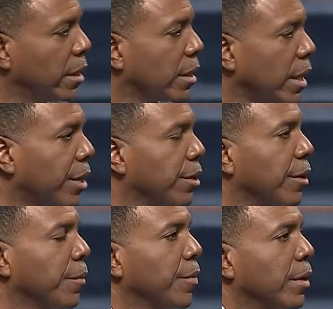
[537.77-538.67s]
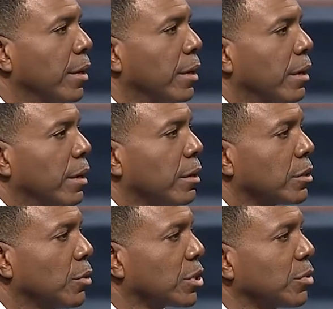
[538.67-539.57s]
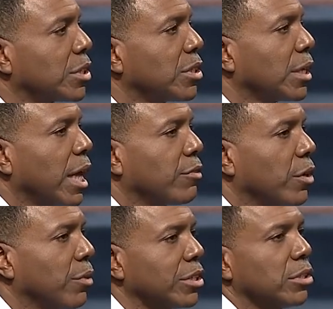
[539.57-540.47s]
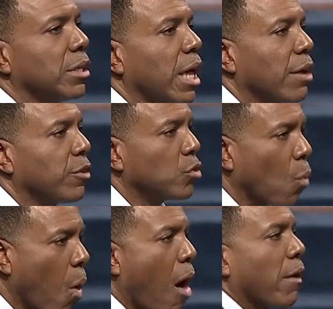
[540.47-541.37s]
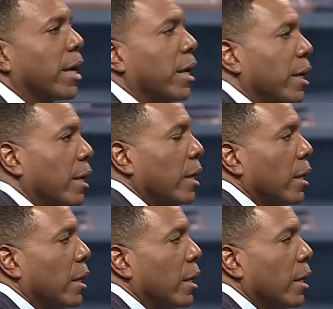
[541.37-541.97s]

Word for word: thank you. So, what's the rest of your life? Your rest of your life is walking